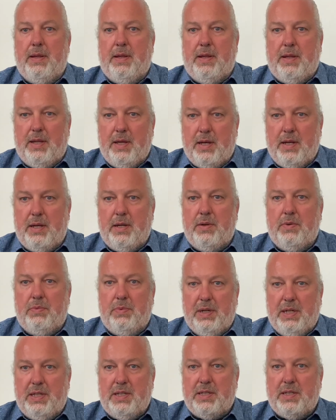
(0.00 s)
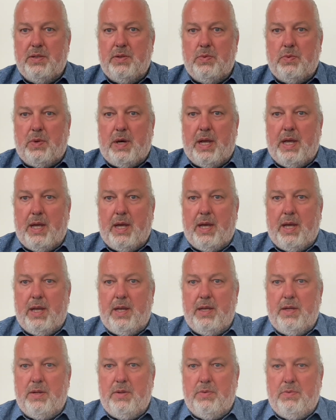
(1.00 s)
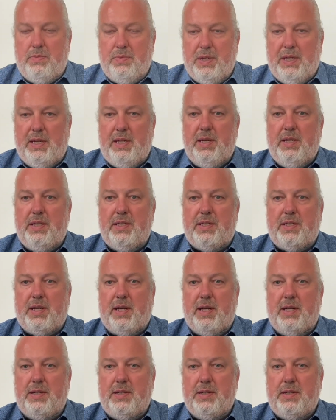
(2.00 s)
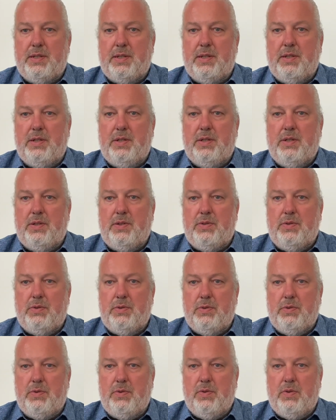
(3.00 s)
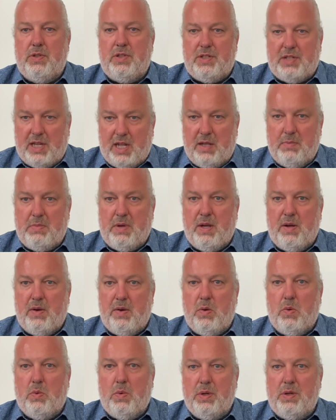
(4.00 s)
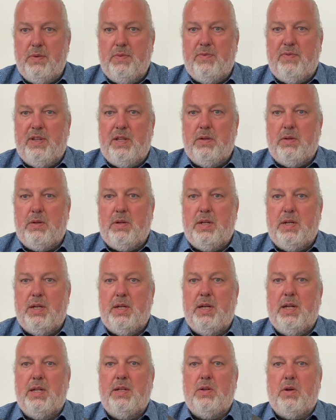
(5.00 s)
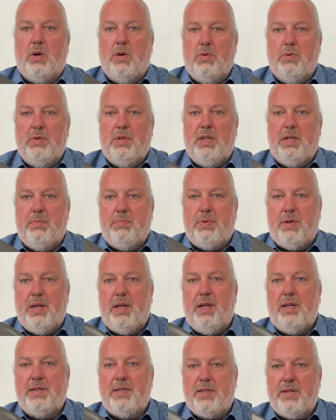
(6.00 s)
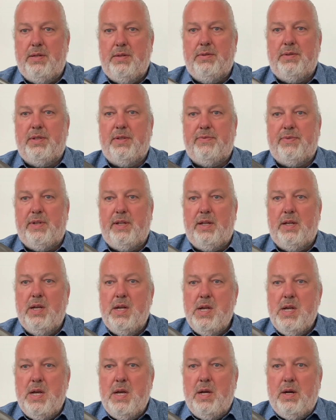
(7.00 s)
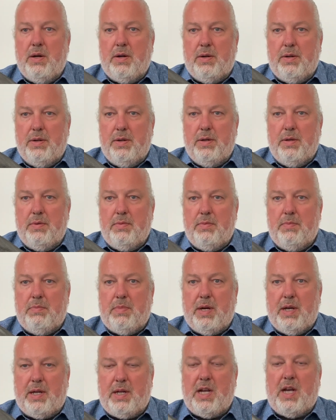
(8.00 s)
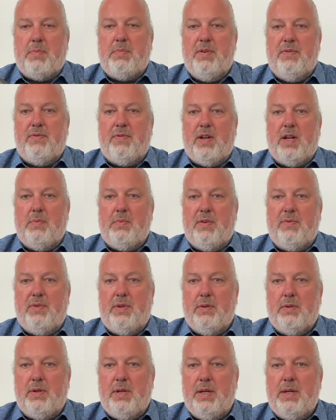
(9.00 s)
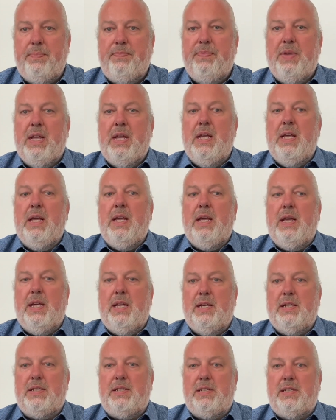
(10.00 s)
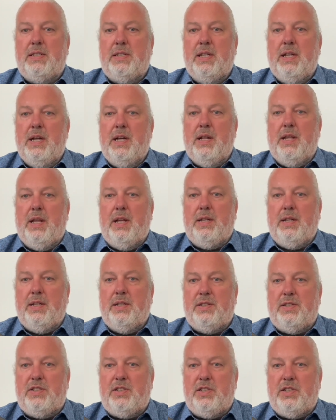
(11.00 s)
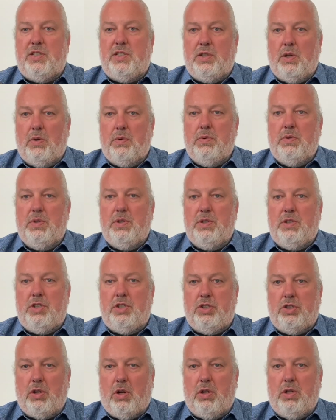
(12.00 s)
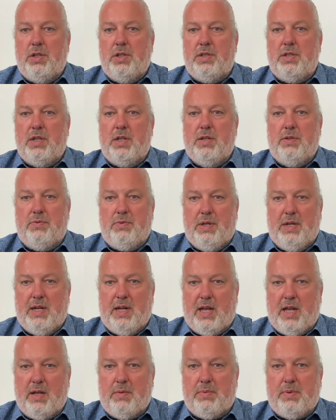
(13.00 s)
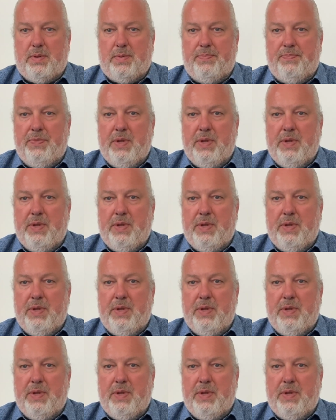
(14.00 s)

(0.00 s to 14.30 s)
the reason why I really decided to sell my wooden viola and only play exclusively on my carbon fiber viola, is that it's so solid and reliable.